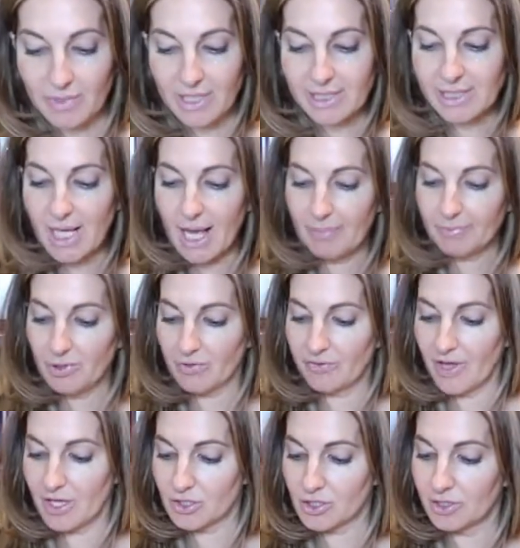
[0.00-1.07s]
mix up your
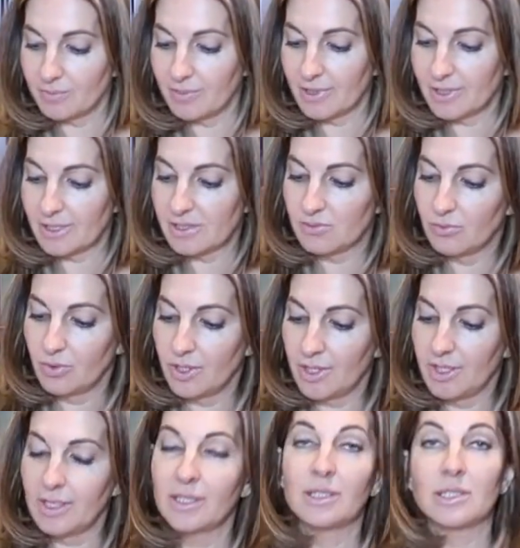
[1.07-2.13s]
vegetables
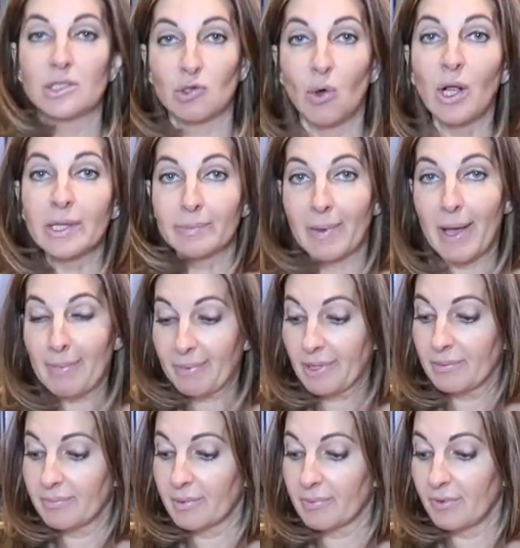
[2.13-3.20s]
with salt, pepper,
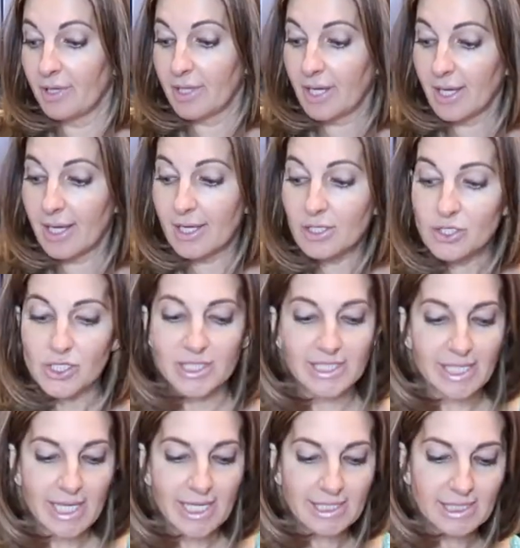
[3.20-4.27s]
and paprika and just
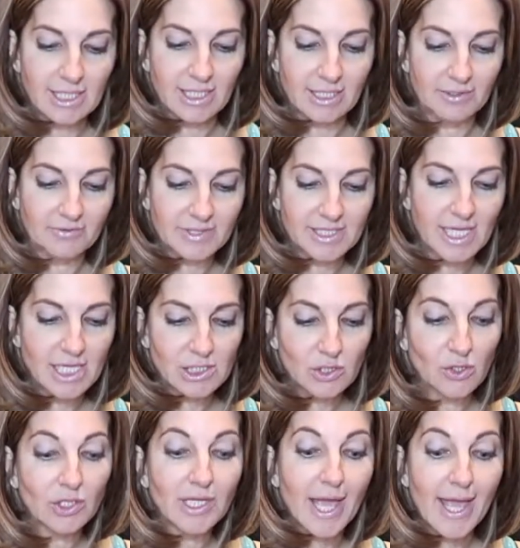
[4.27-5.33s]
taste it. If it tastes
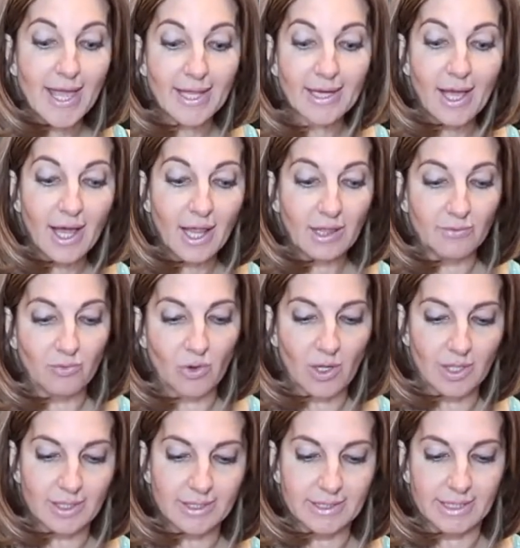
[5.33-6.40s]
good, and olive
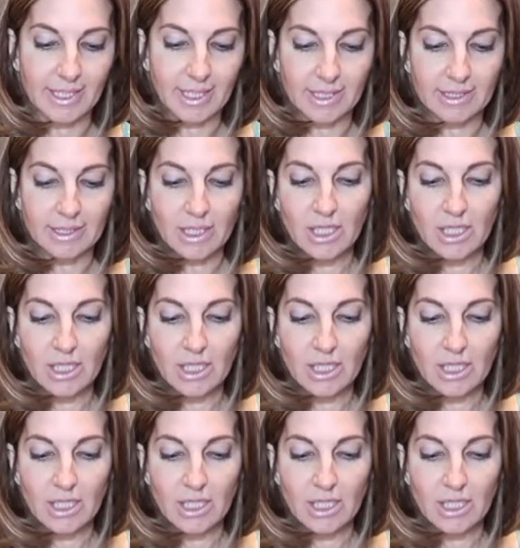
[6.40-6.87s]
oil at the end.